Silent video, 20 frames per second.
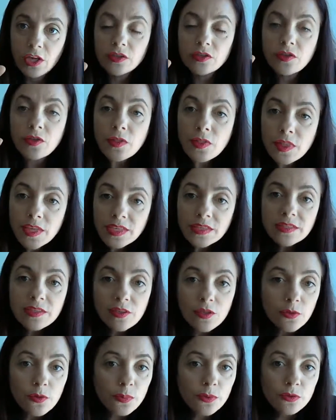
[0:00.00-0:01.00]
So
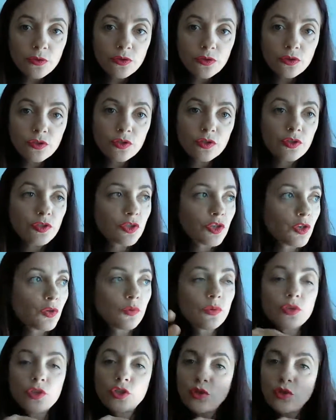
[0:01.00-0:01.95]
these are the producers who